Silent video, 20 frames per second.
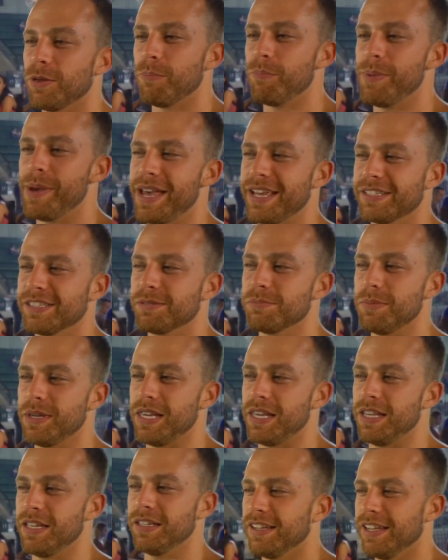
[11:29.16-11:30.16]
the best just has this
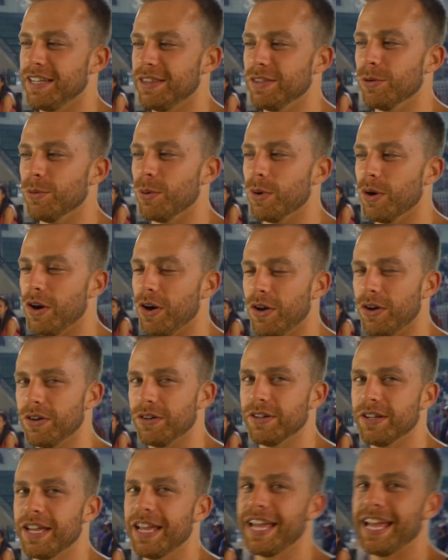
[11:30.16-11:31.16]
meat in the world,
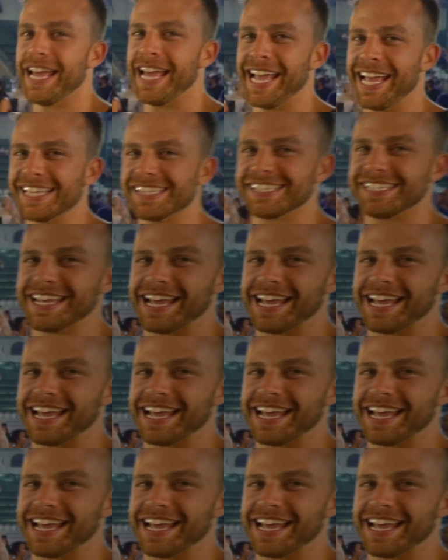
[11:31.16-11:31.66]
yes, it does. Hands